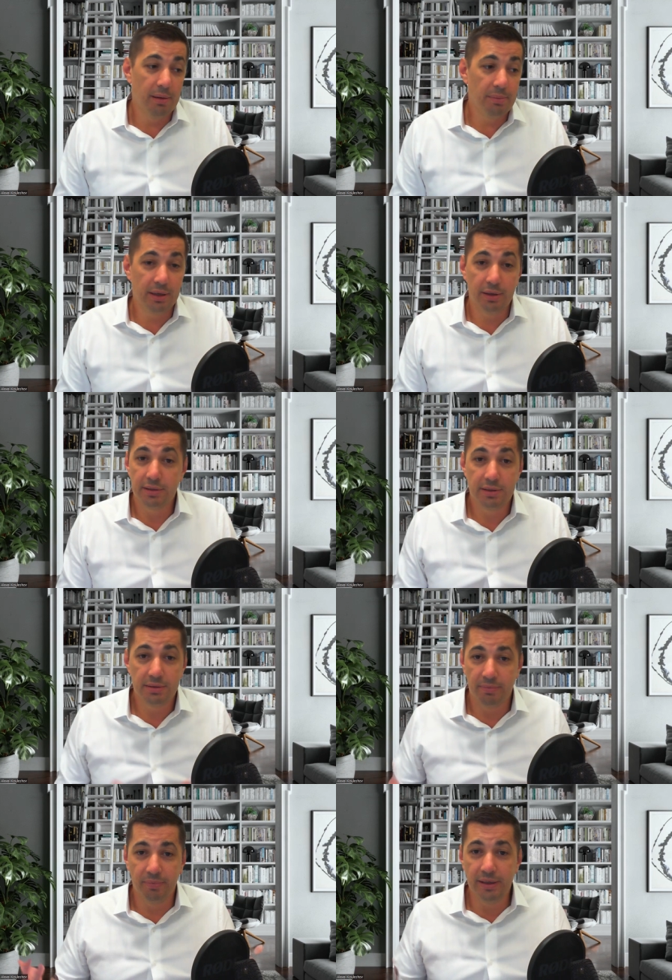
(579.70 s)

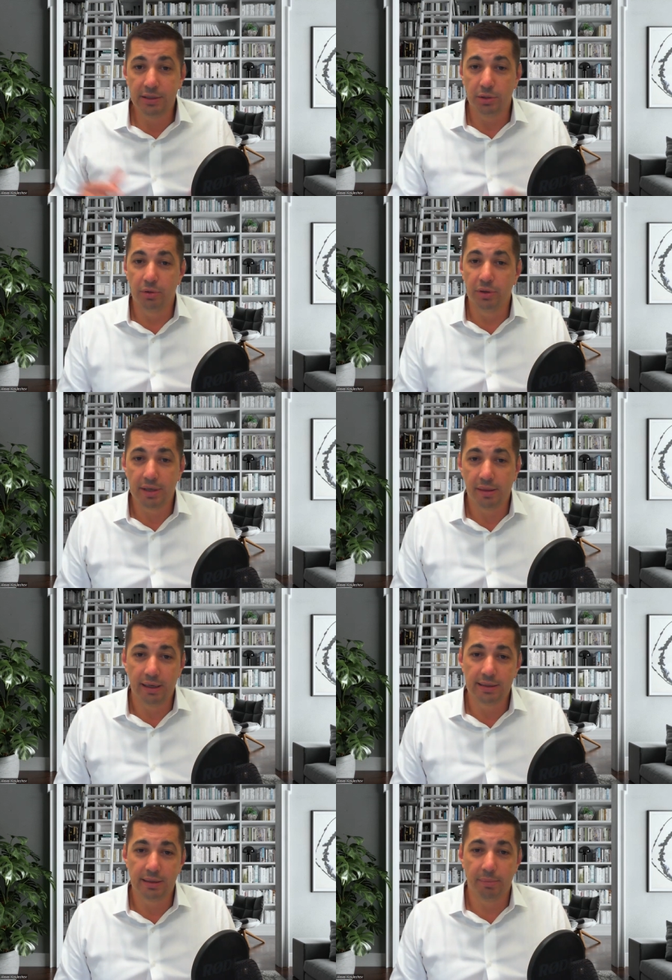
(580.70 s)
Because these stories, I
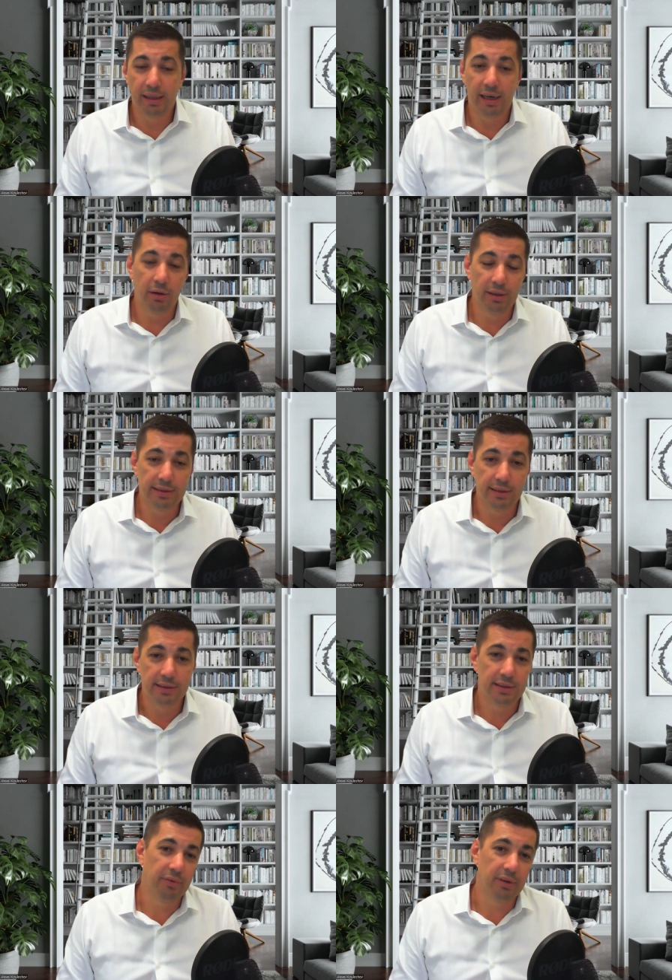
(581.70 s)
think, is something that our
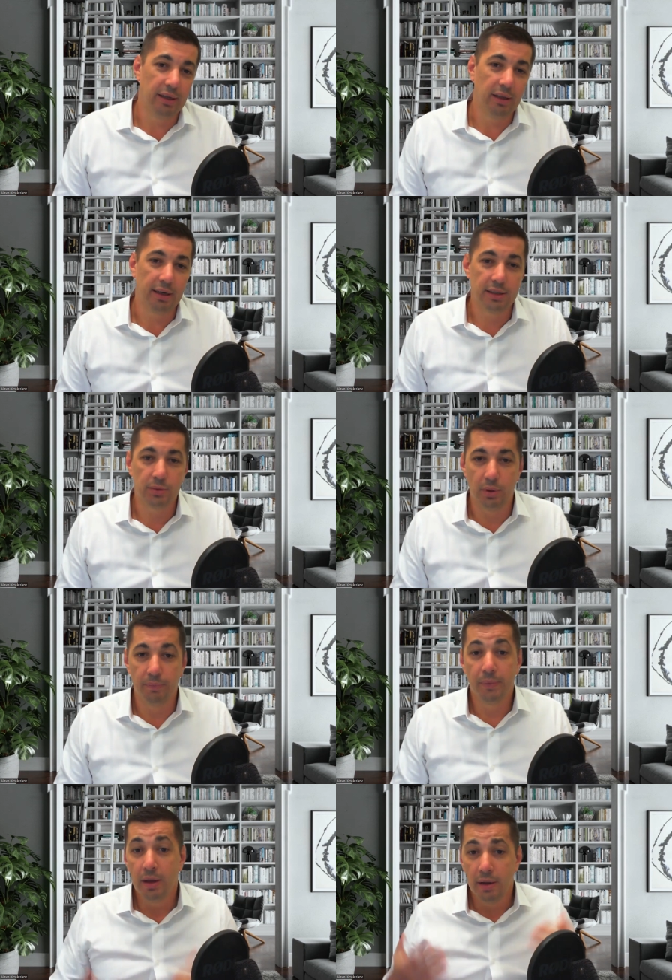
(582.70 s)
listeners definitely like as well.
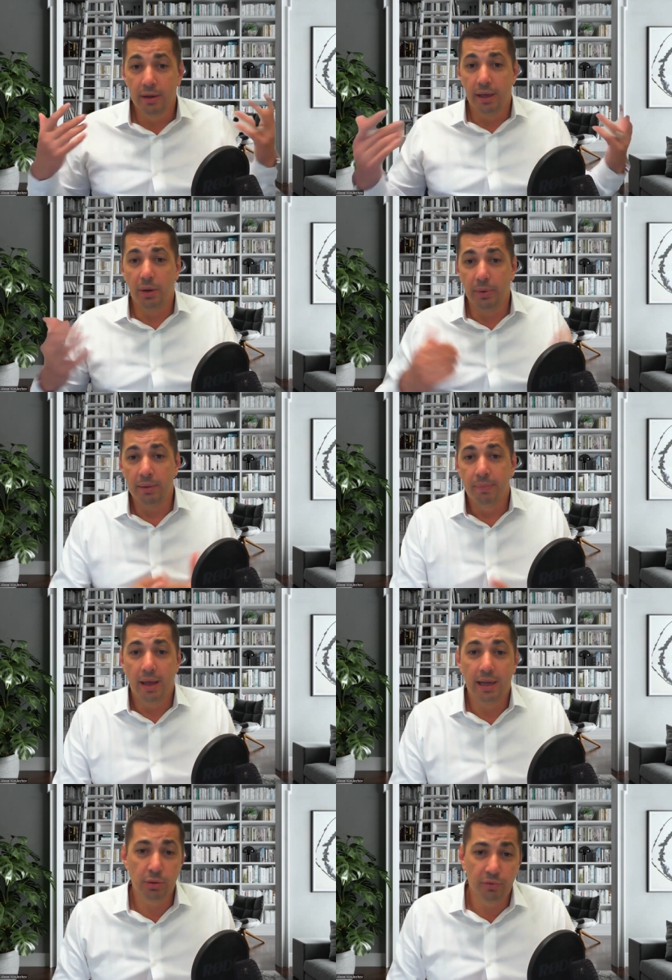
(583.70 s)
Anyway,
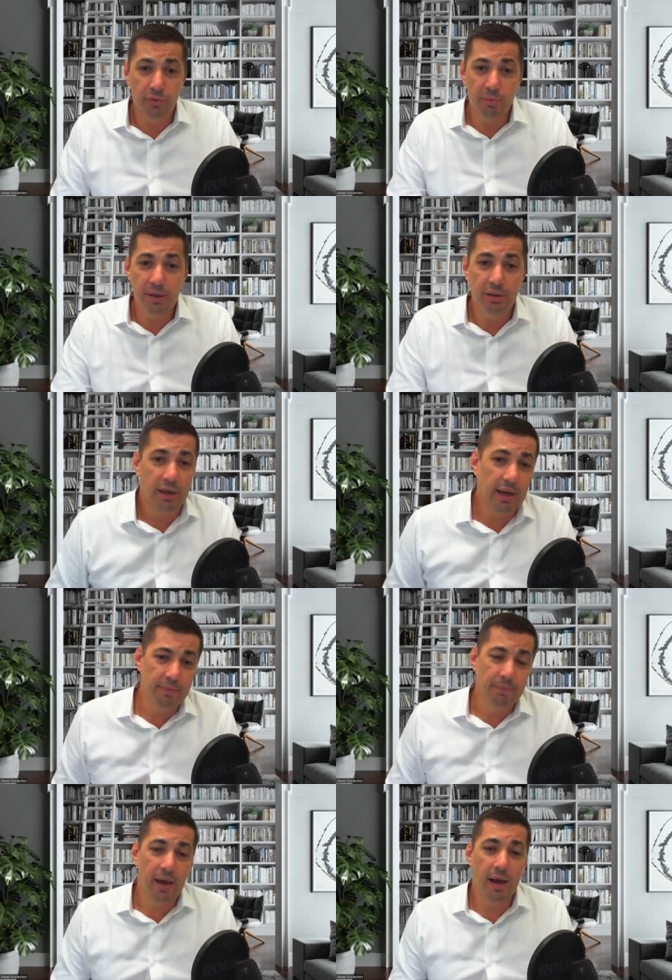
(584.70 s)
that's all from me today.
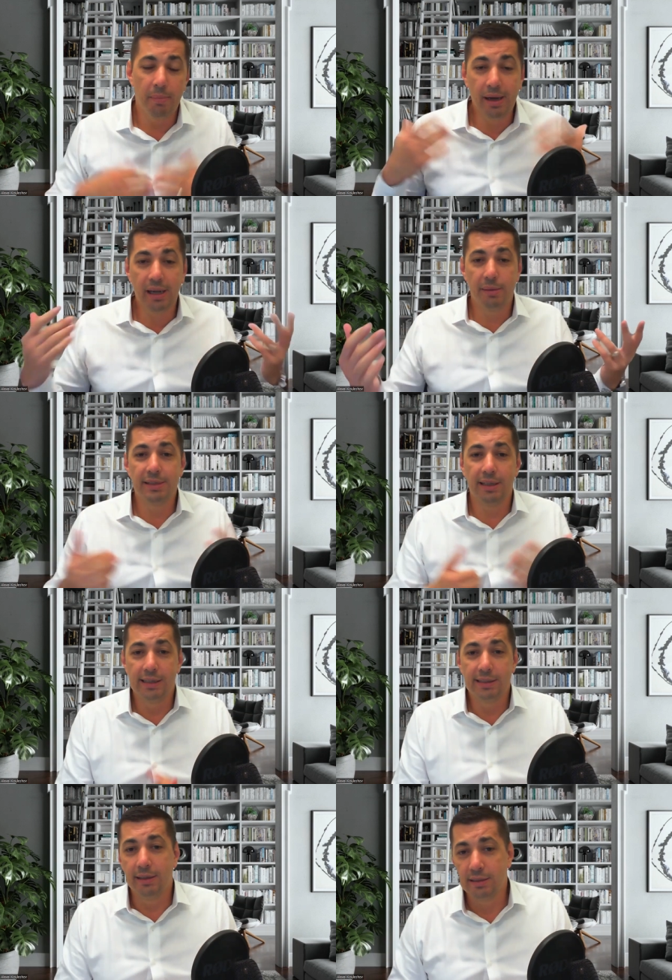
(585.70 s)
My name is
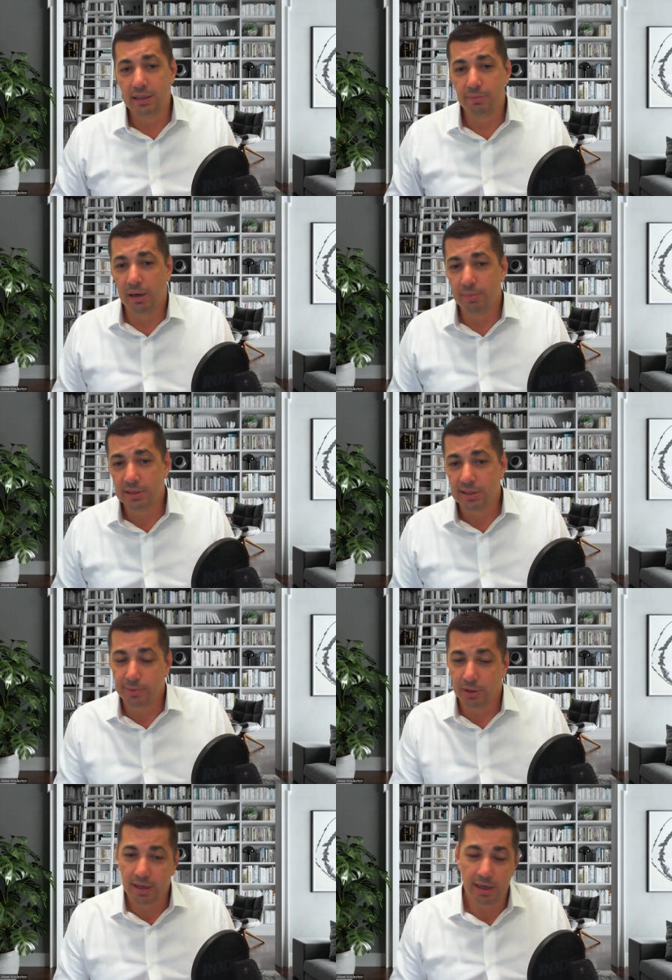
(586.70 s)
Alexei. This is Better Business
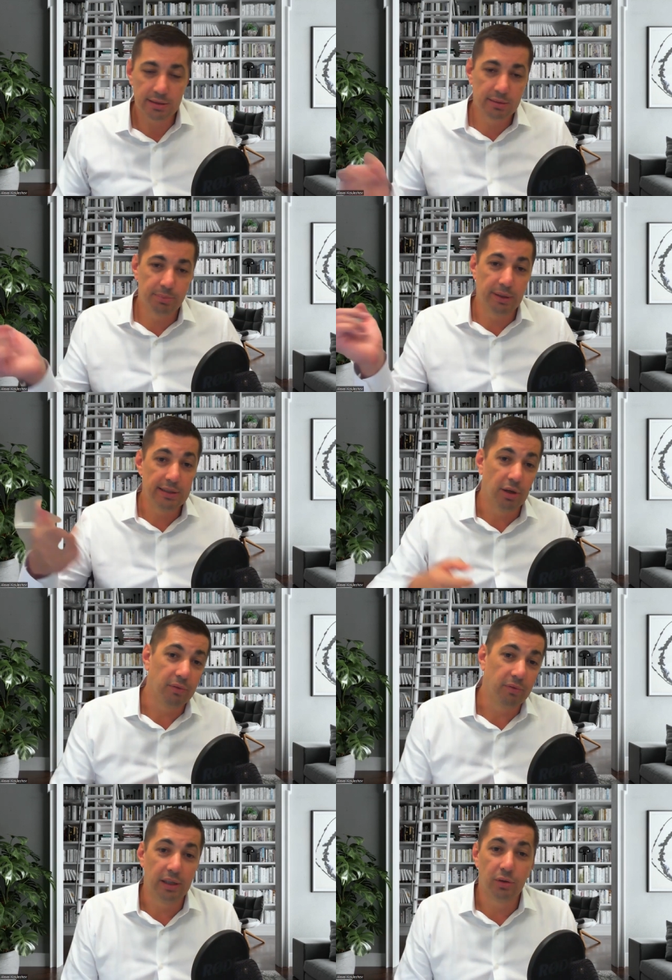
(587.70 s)
Podcast. Please
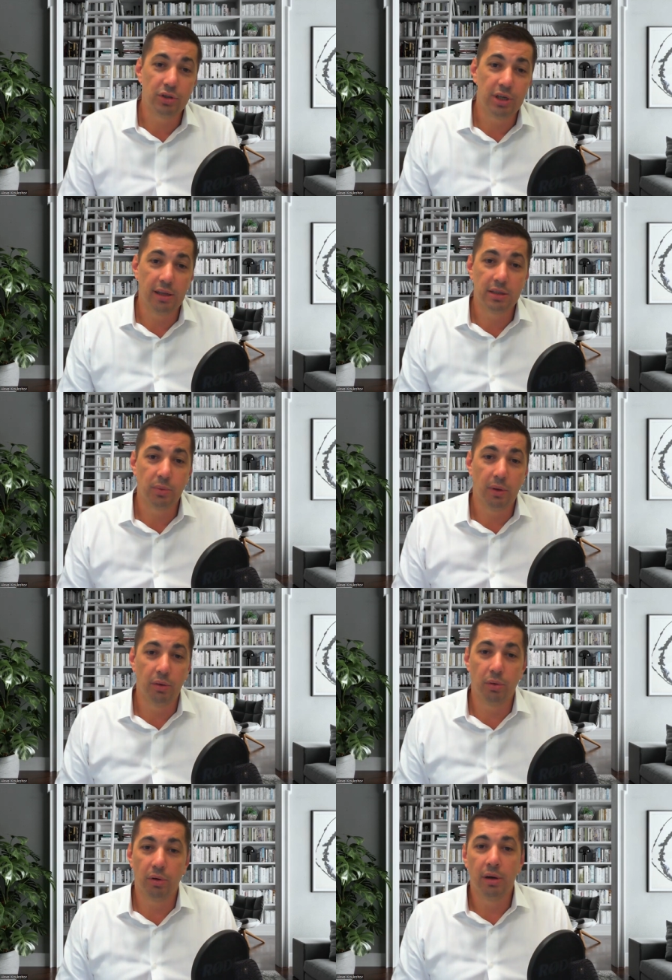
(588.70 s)
don't forget to share this with
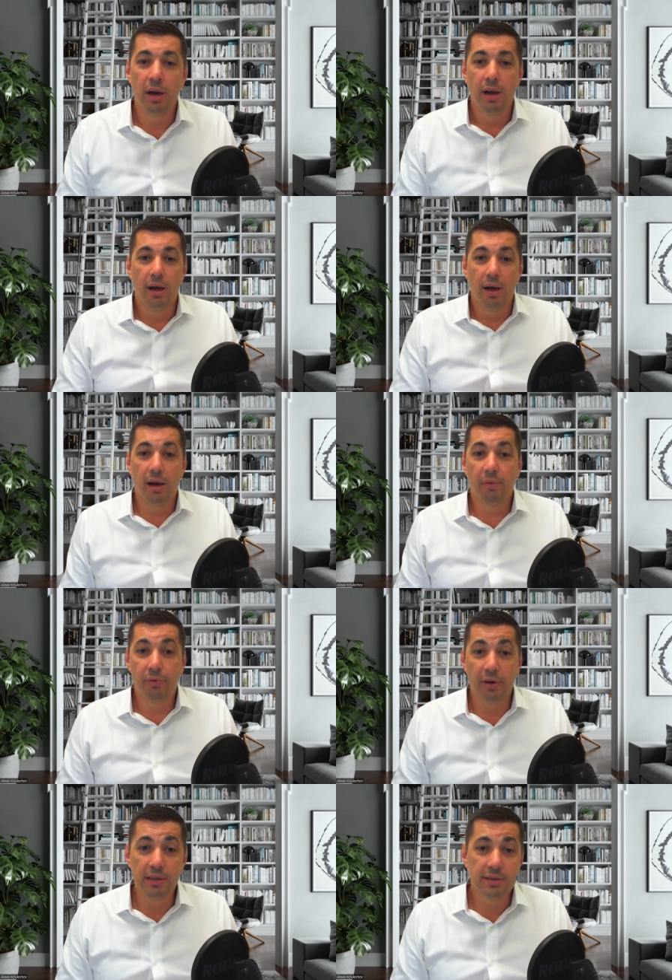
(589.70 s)
your
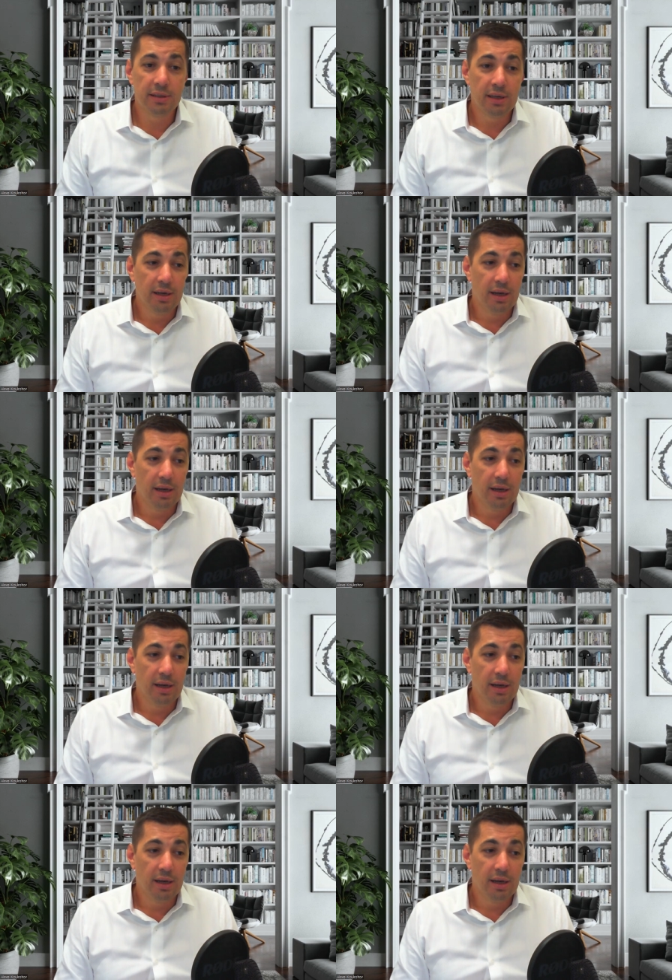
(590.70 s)
friends.